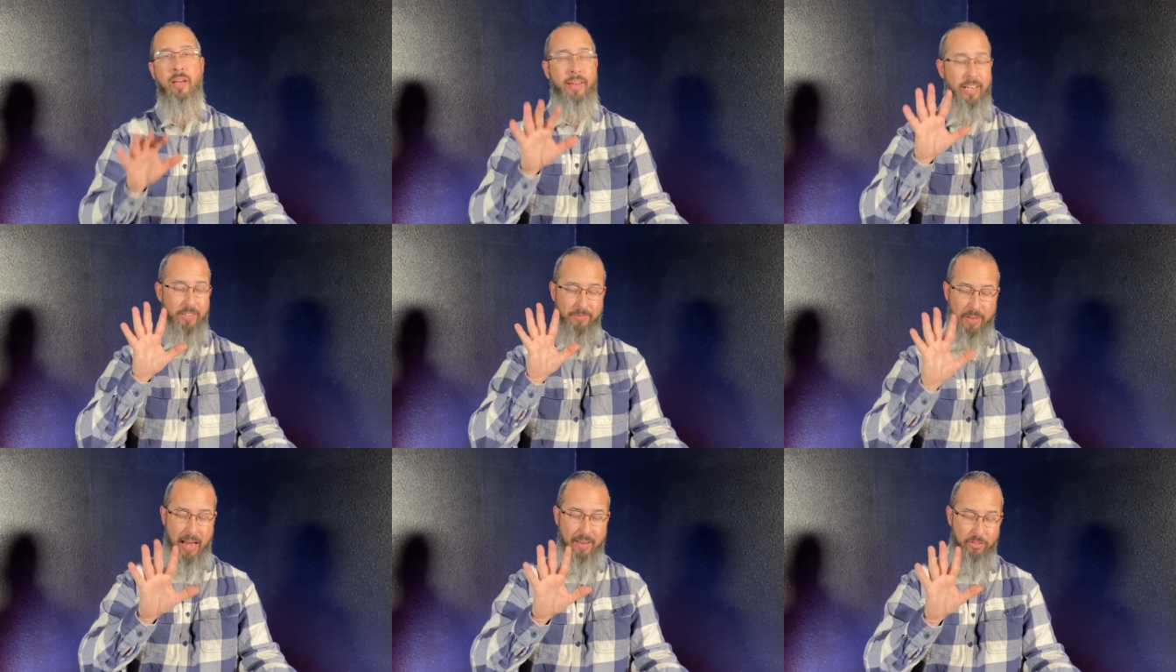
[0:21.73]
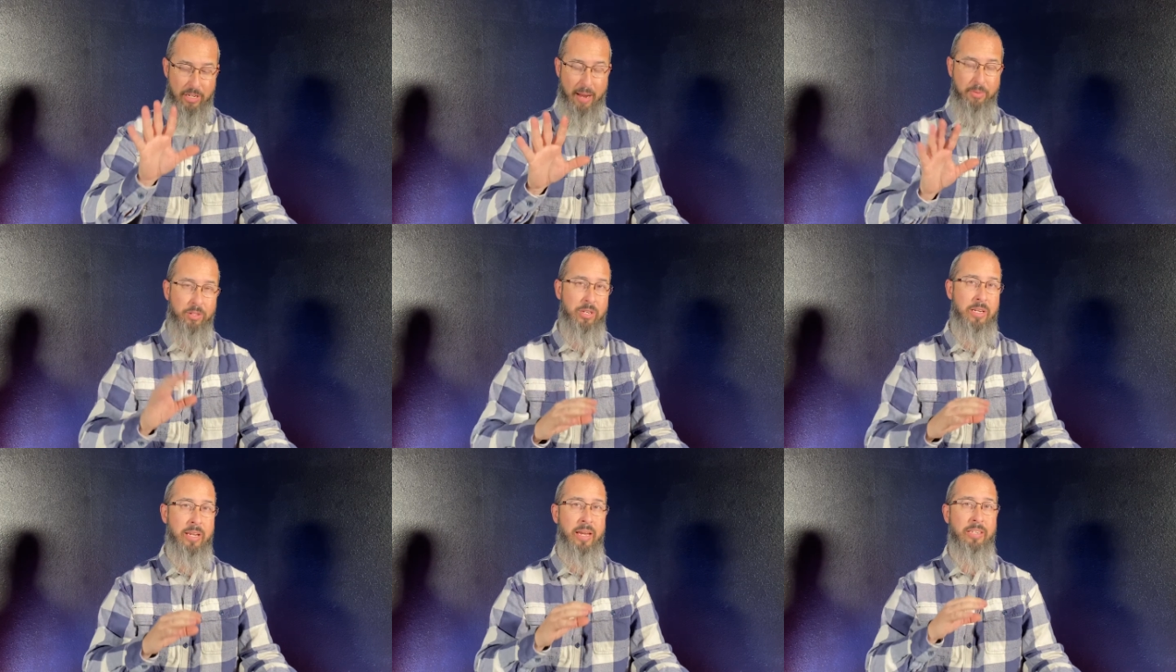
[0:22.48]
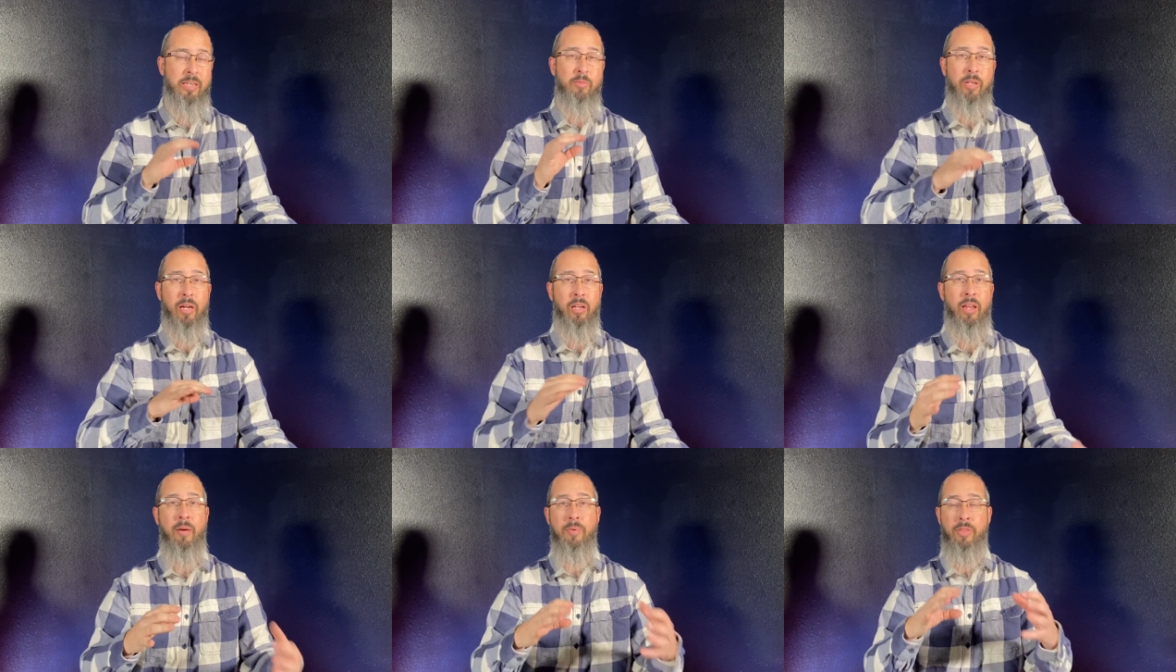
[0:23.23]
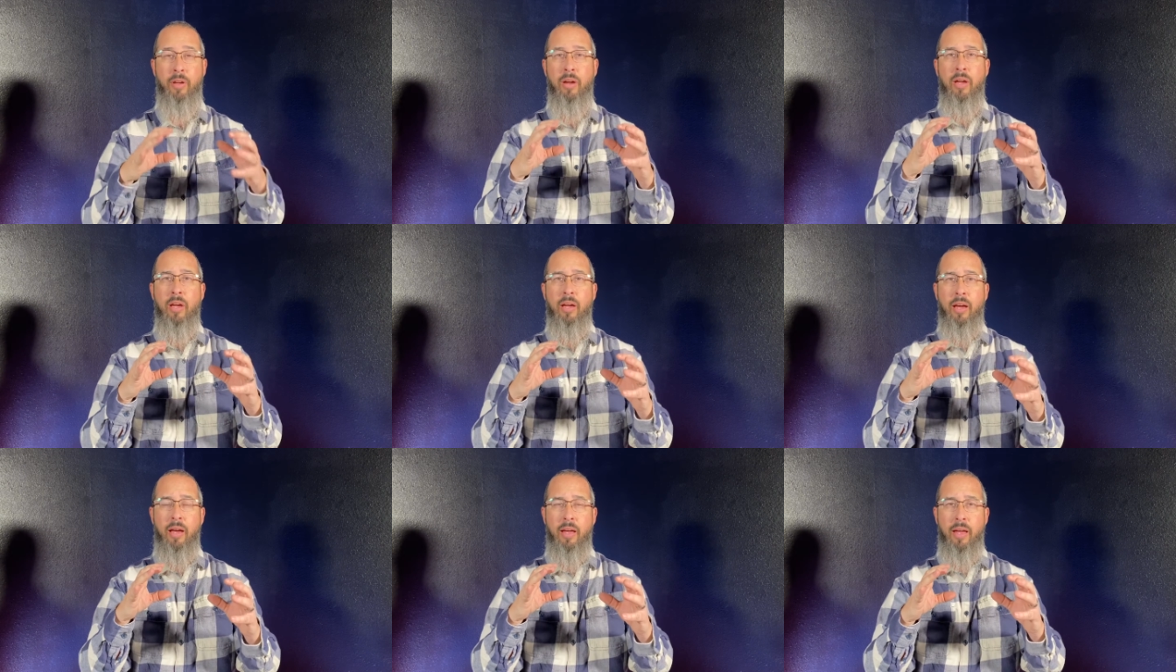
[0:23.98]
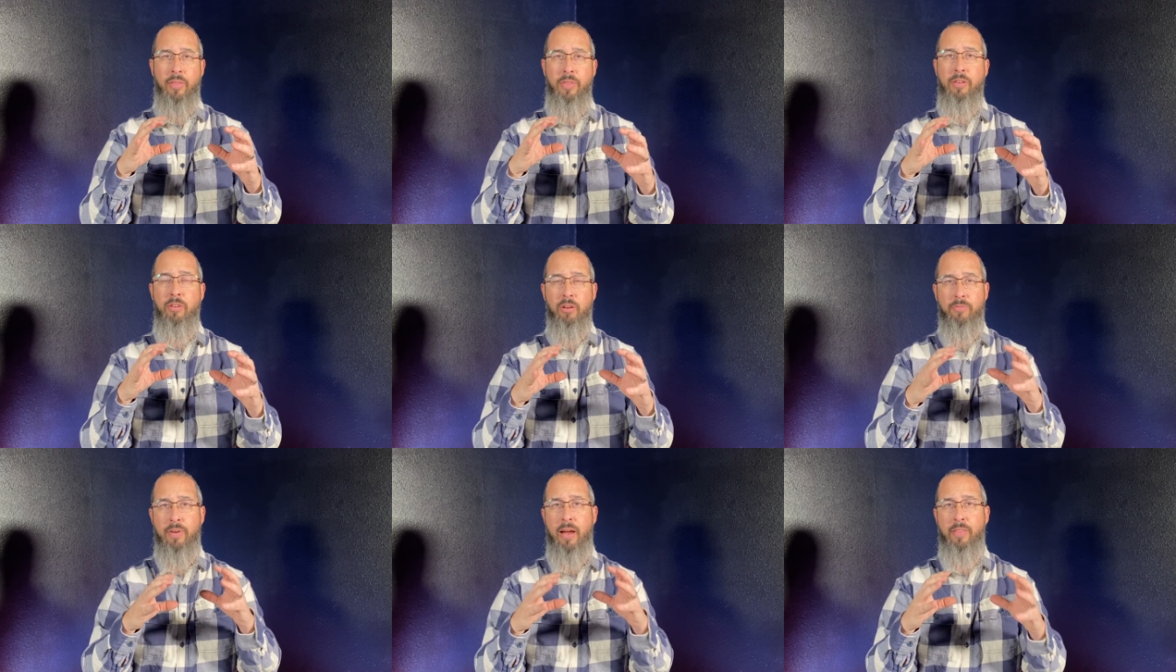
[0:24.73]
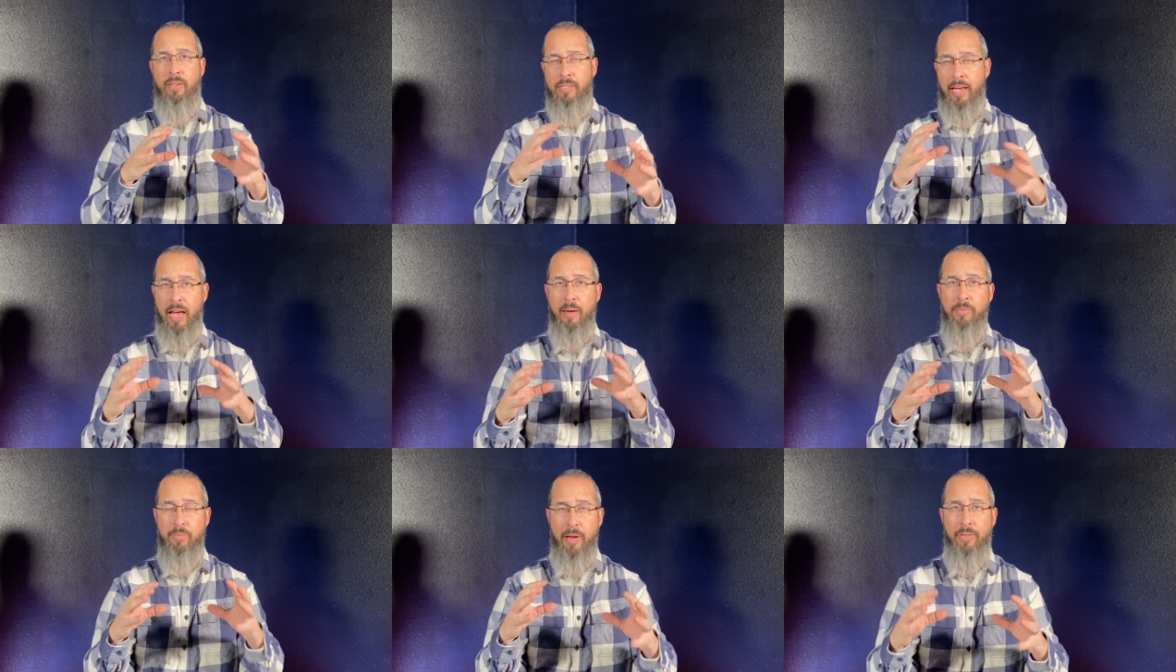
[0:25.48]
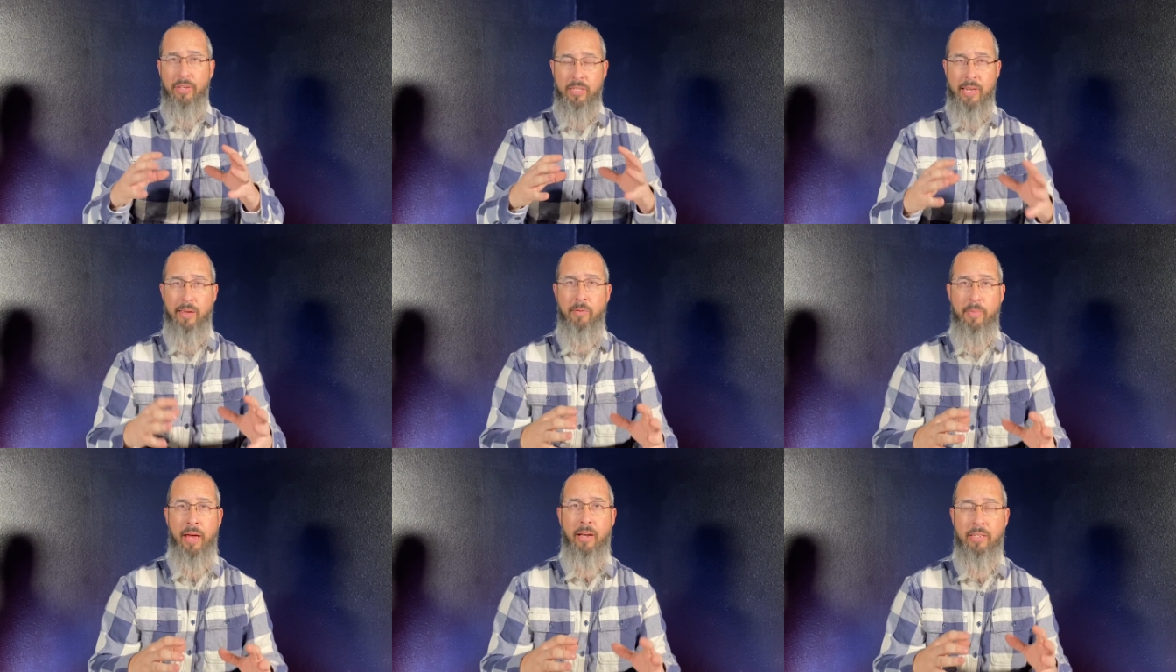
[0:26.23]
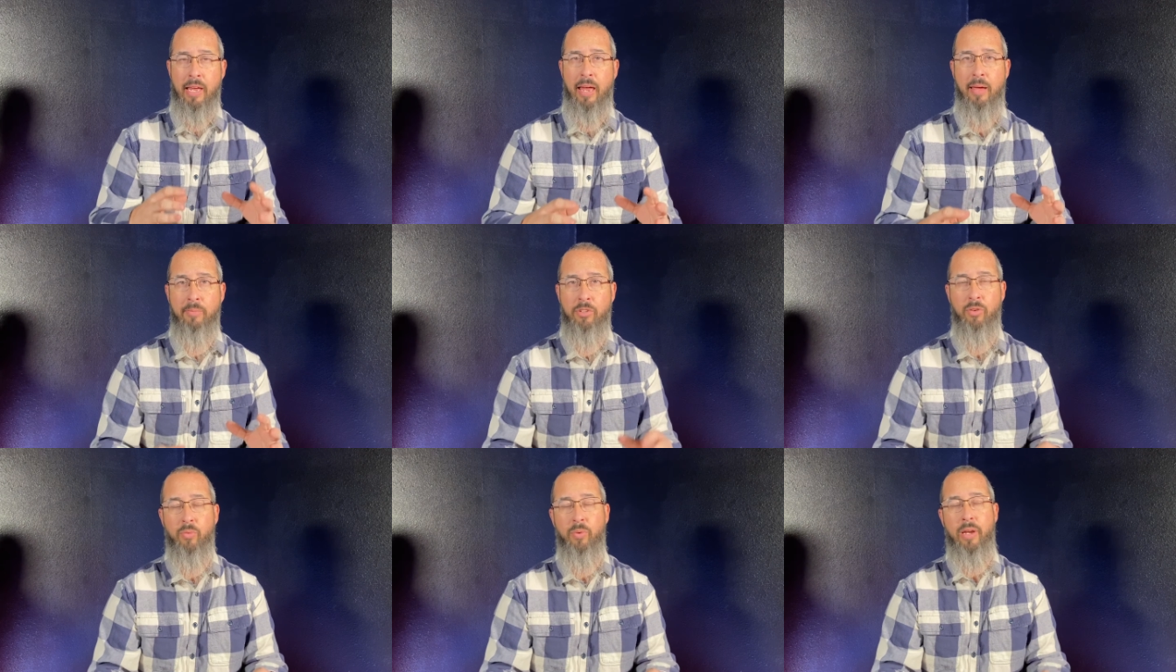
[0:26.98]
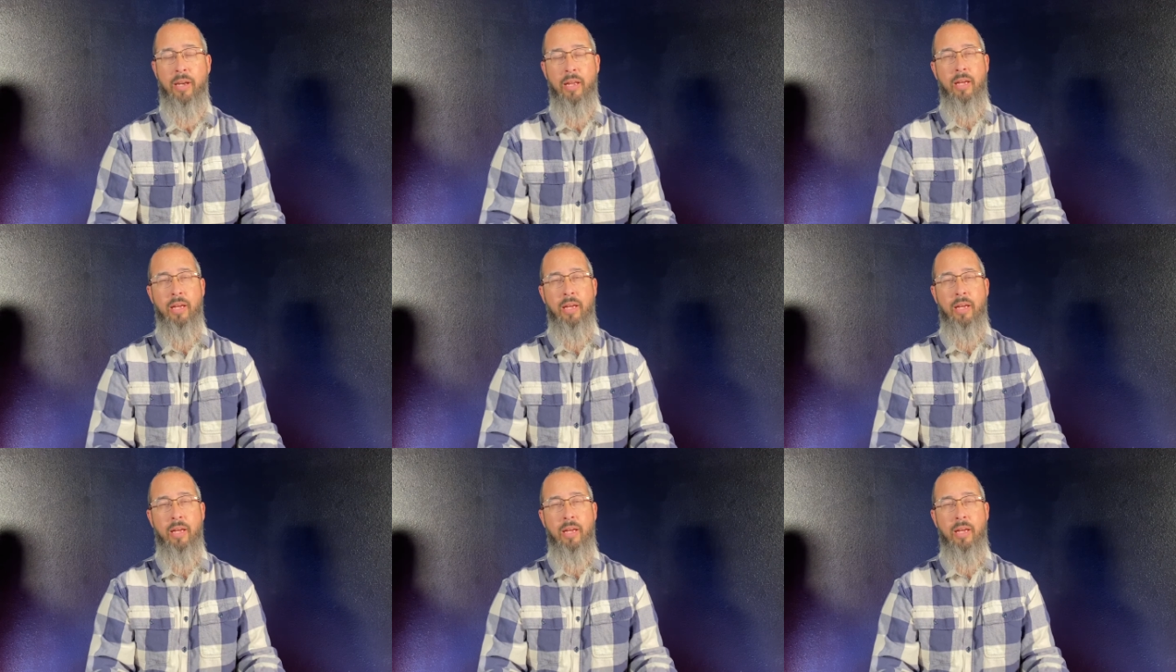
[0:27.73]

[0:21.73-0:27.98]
That's five chapters today. Seems like a lot, but there, uh, I think you'll find the time is about the same amount of time to read.